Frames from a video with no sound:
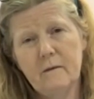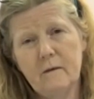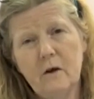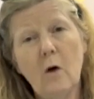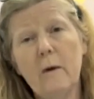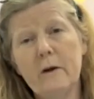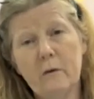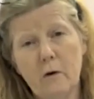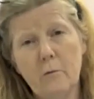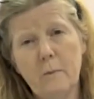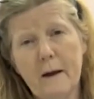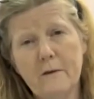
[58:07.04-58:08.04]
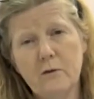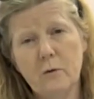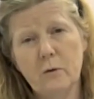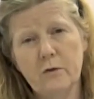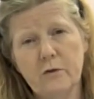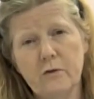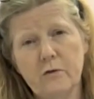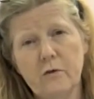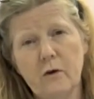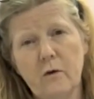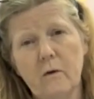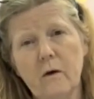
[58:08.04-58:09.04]
go at your own pace courses.
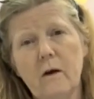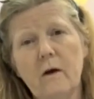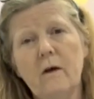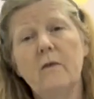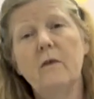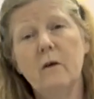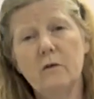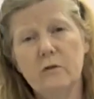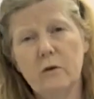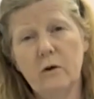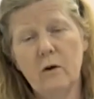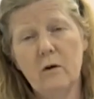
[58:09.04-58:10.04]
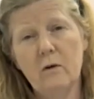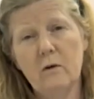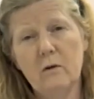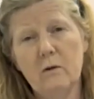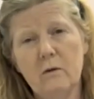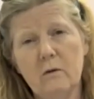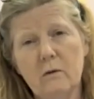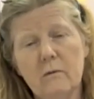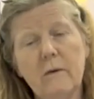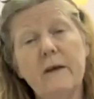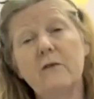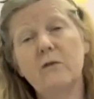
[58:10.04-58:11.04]
So those are all
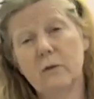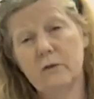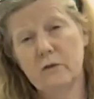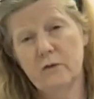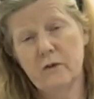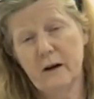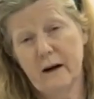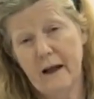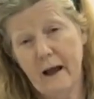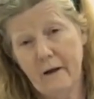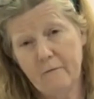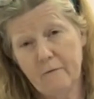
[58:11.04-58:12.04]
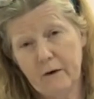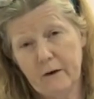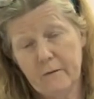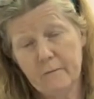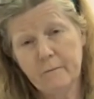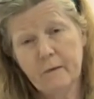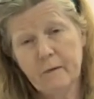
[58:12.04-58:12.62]
resources that I have for you.